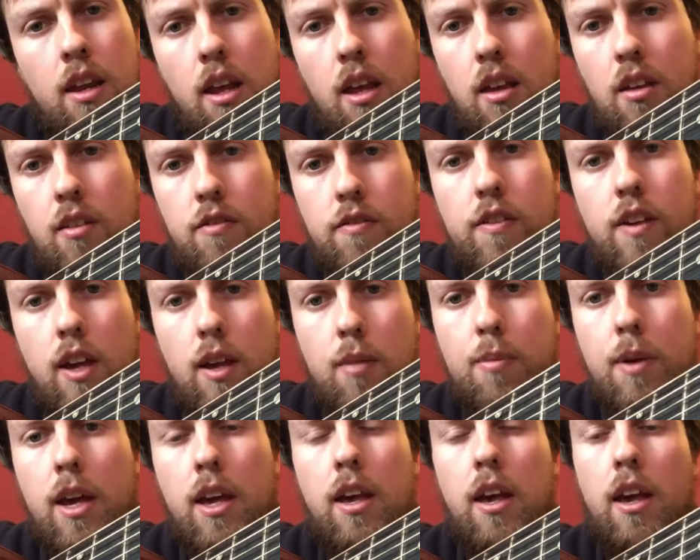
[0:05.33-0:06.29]
in finger
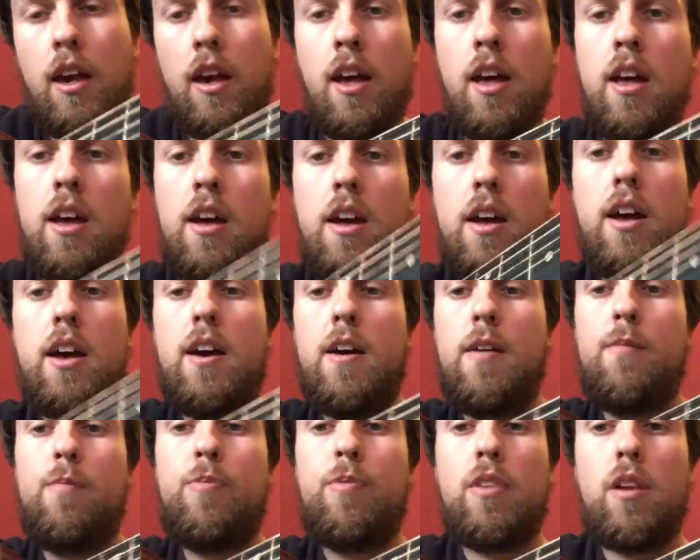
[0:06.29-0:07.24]
picking.
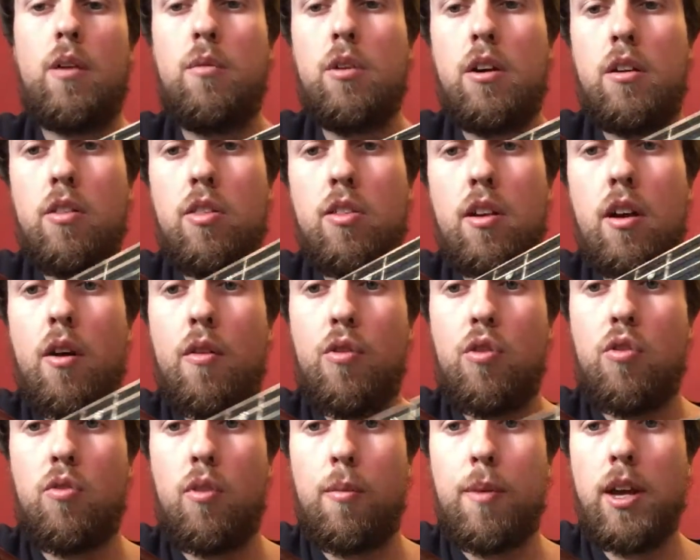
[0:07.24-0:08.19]
We're going to start with
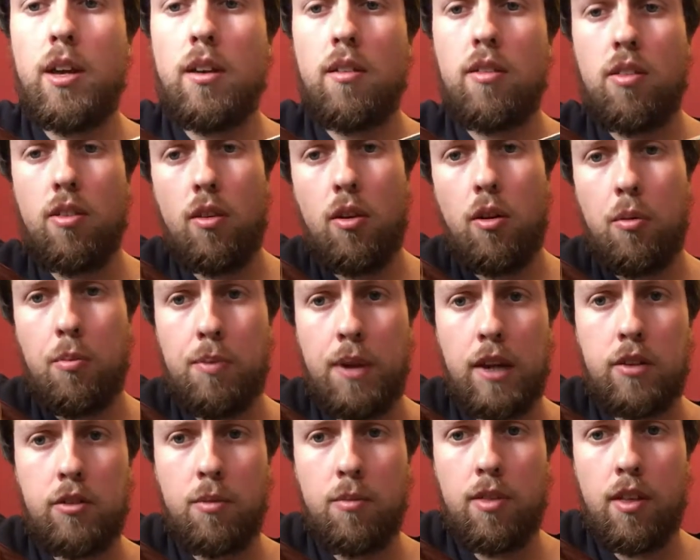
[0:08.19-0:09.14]
strumming, so
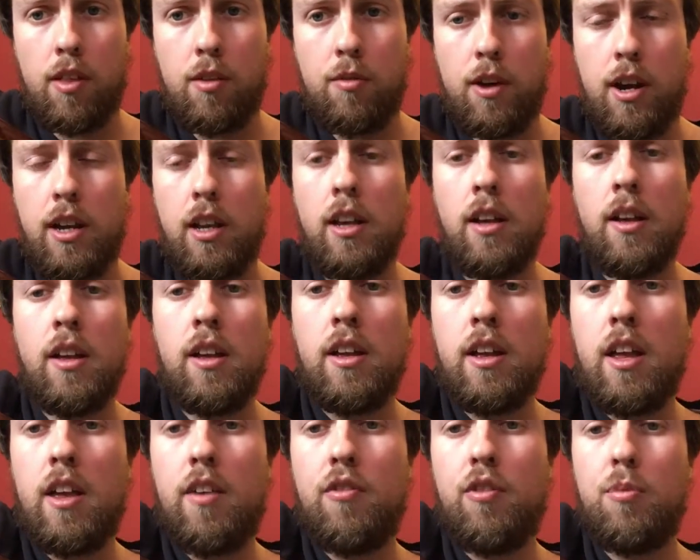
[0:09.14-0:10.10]
plectrums at the ready.
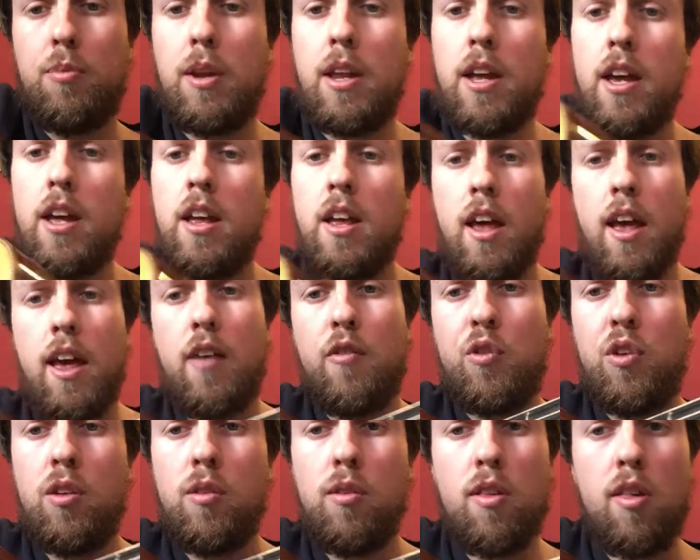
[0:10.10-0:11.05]
If you play,
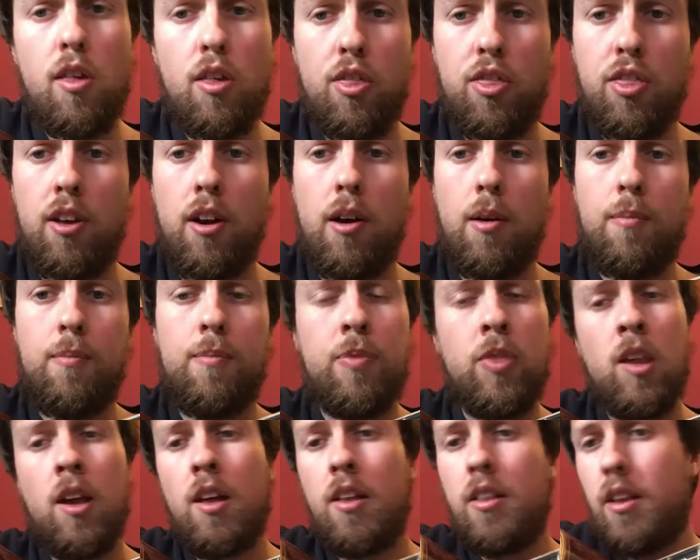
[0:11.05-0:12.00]
if you use your thumb,
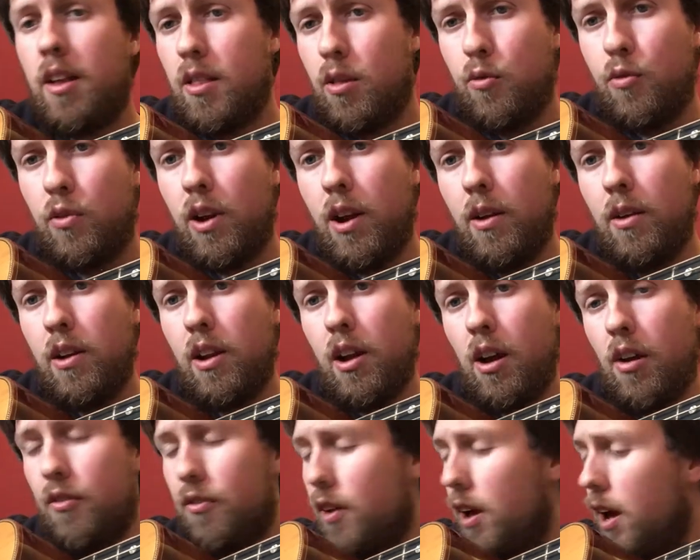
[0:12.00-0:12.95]
that's fair
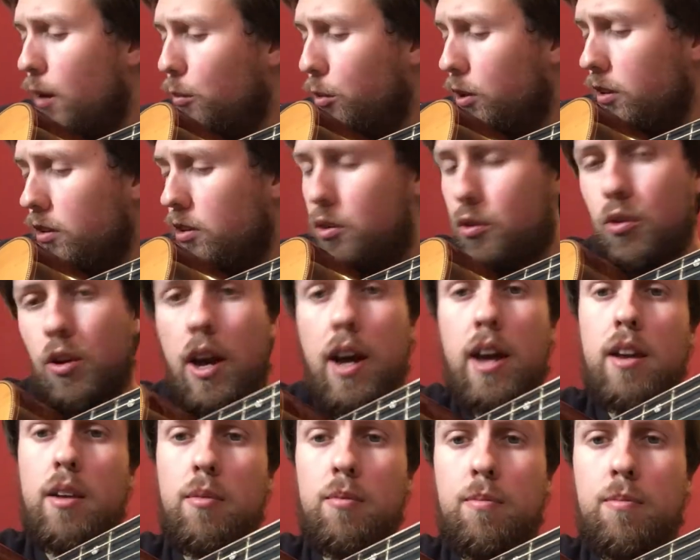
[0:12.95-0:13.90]
enough. I would
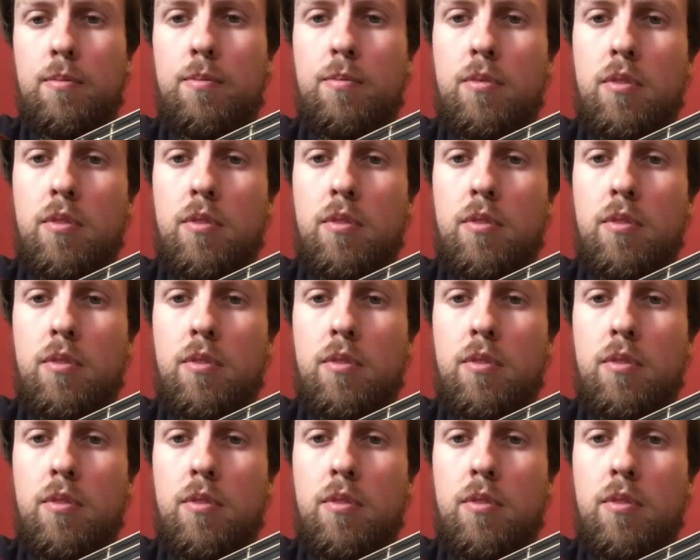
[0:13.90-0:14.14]
try to